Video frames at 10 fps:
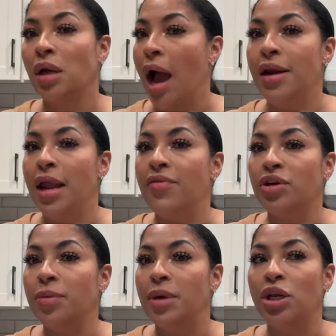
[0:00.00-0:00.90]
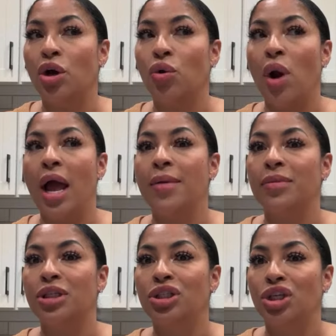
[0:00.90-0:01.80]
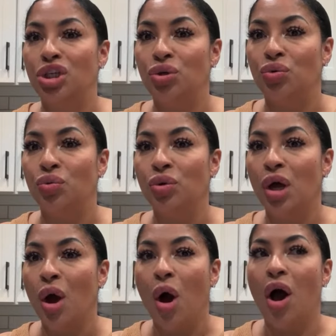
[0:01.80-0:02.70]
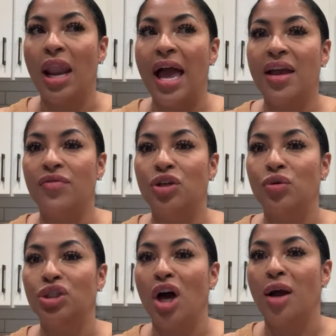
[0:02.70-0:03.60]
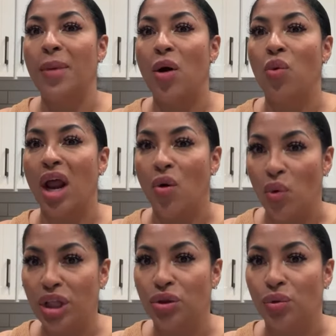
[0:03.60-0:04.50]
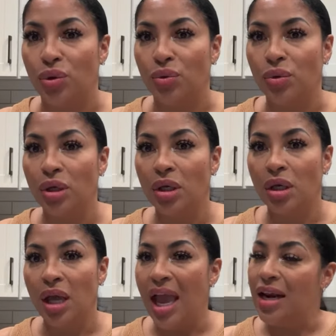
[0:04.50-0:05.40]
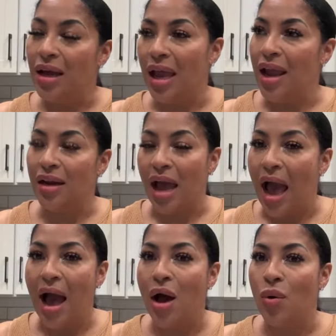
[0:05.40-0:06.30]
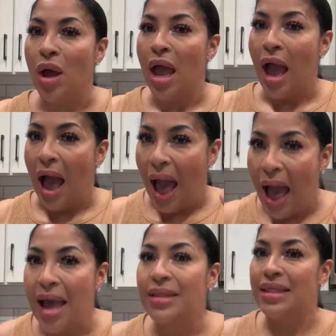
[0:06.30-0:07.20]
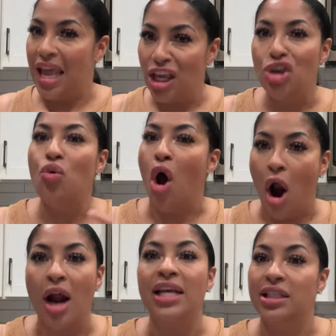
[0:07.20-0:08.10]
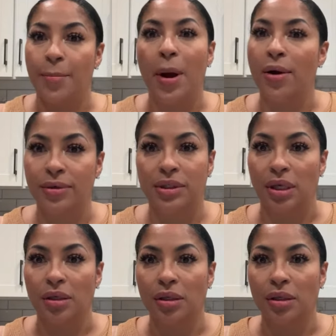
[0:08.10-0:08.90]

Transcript: I never committed a crime to you. All I ever do is talk about what I went through and, and how I think you are as a person.